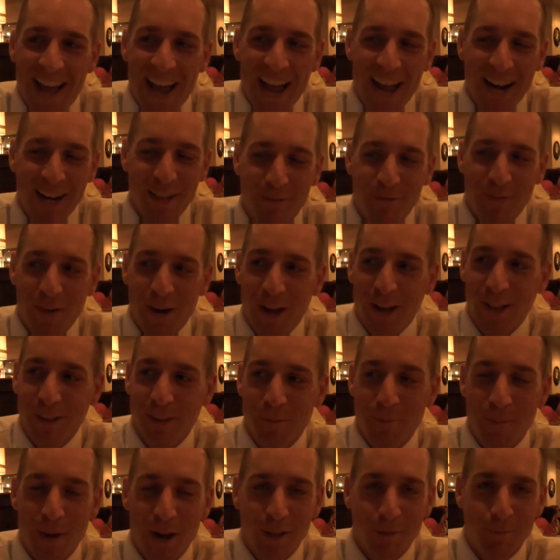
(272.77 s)
I just follow
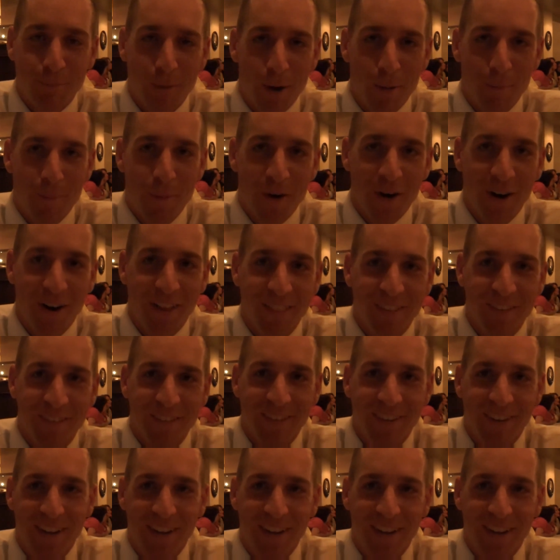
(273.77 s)
the baseball part of it.